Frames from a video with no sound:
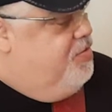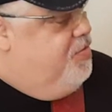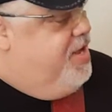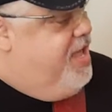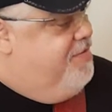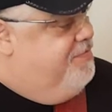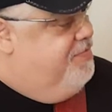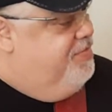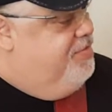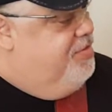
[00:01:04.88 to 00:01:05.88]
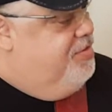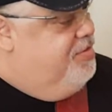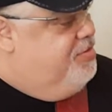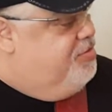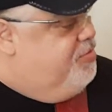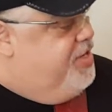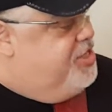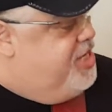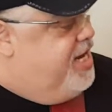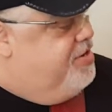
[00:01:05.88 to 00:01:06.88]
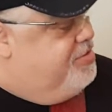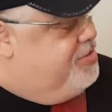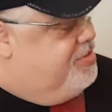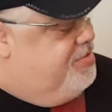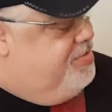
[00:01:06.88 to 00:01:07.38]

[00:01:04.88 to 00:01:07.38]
we have 3 channels.